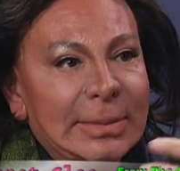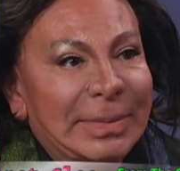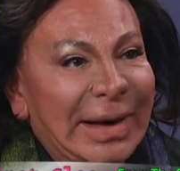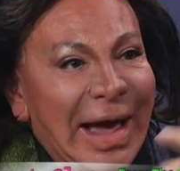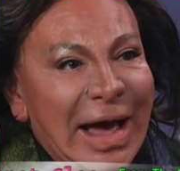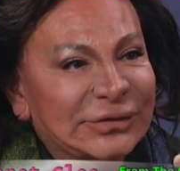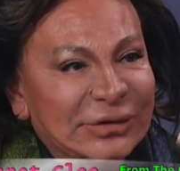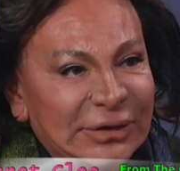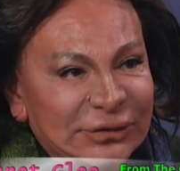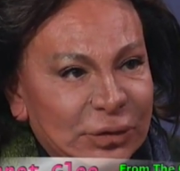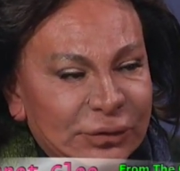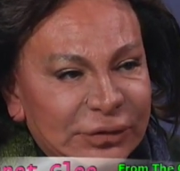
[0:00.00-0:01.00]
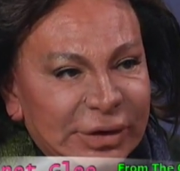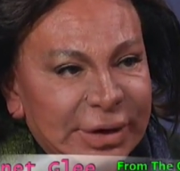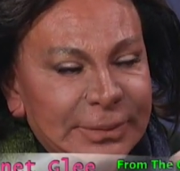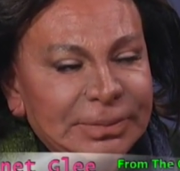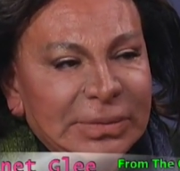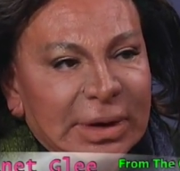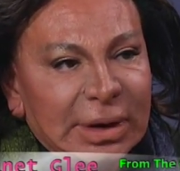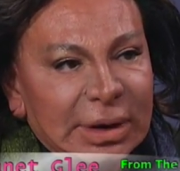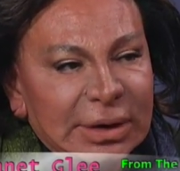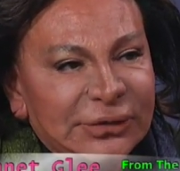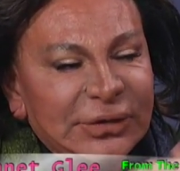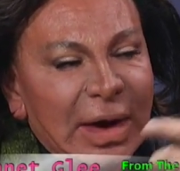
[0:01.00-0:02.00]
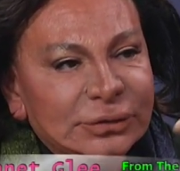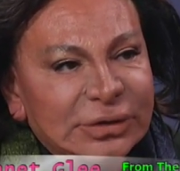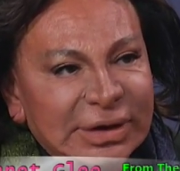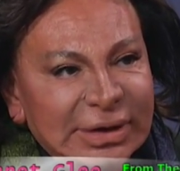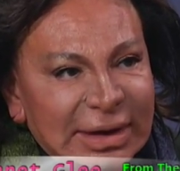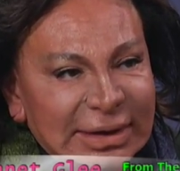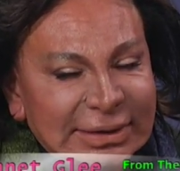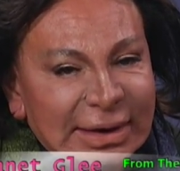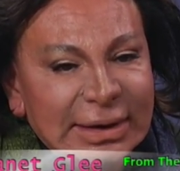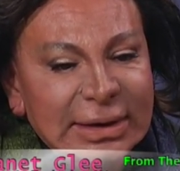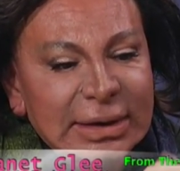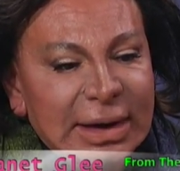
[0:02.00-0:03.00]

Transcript: plazas of southern Italy,